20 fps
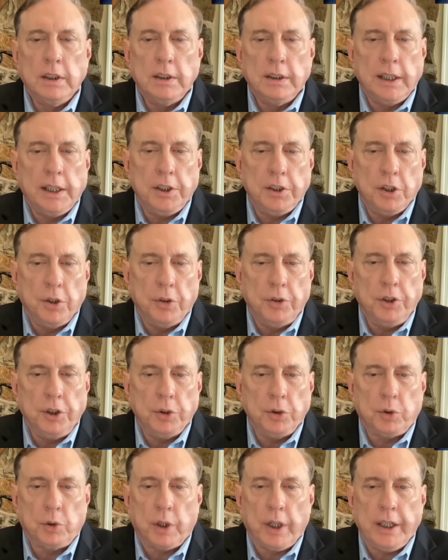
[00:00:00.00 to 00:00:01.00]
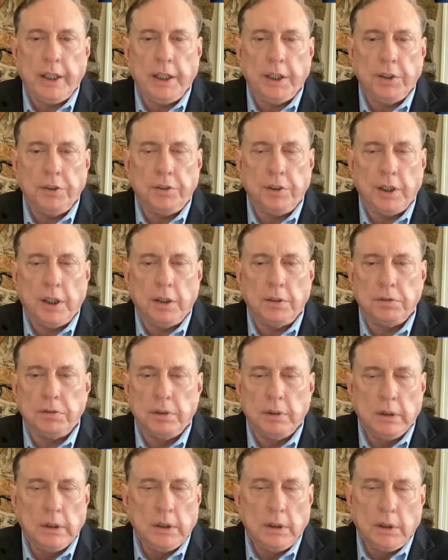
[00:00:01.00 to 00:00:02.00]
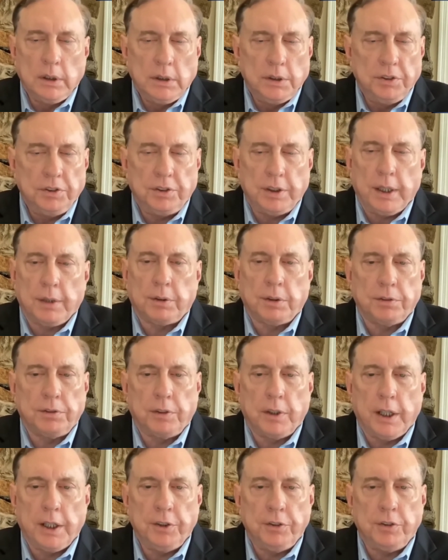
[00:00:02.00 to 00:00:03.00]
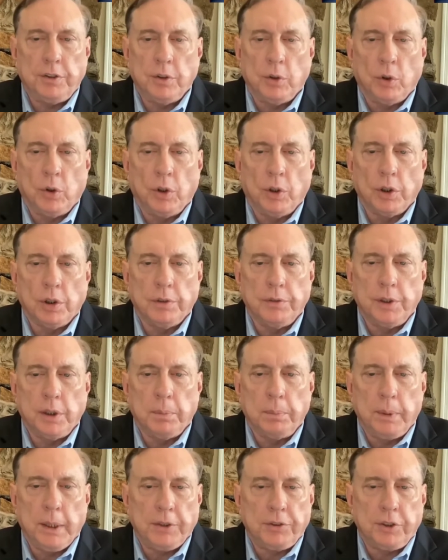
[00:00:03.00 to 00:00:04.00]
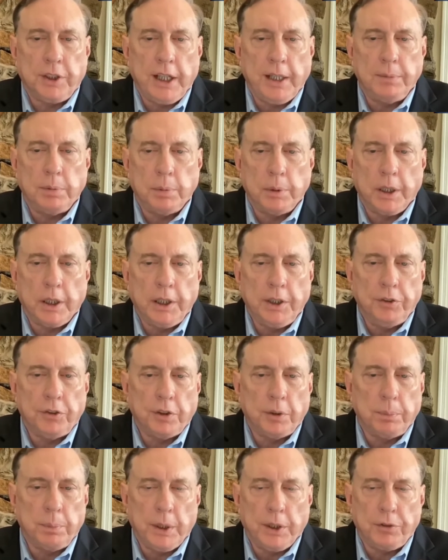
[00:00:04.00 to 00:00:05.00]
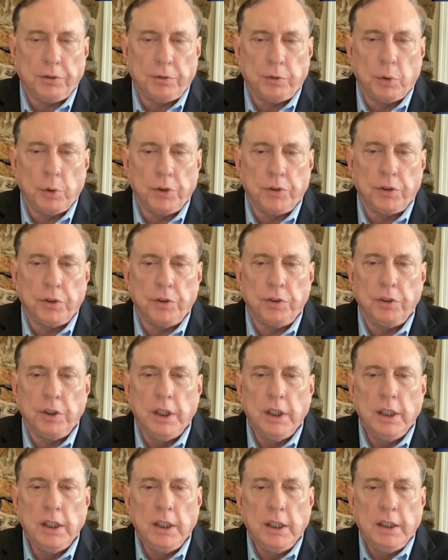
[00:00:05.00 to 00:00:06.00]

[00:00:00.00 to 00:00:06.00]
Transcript: They know the Ukrainians have sacrificed all of their best capabilities, their best forces.